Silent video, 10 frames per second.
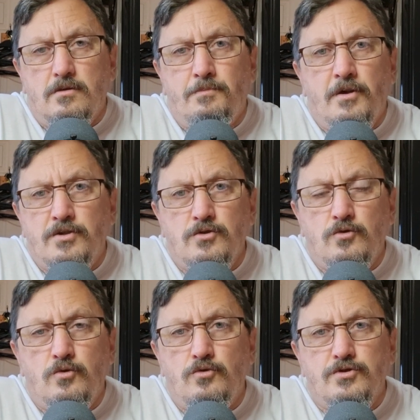person
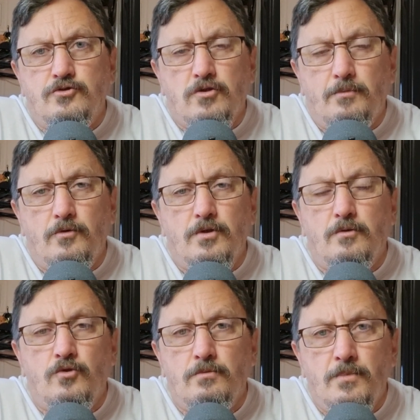who caused the trouble,
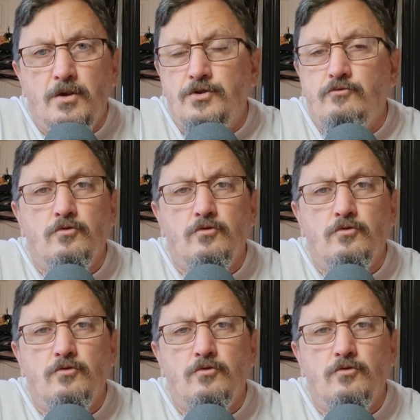or the murderer,